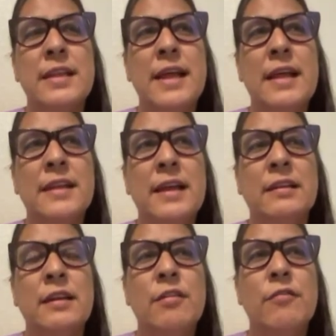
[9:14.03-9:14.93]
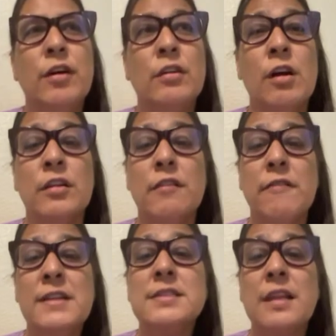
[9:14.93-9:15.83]
in that they live along the
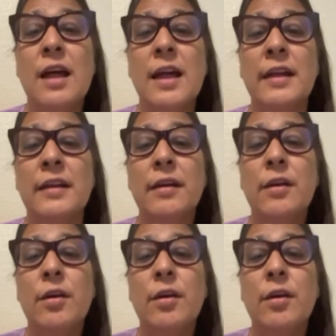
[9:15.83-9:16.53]
fence line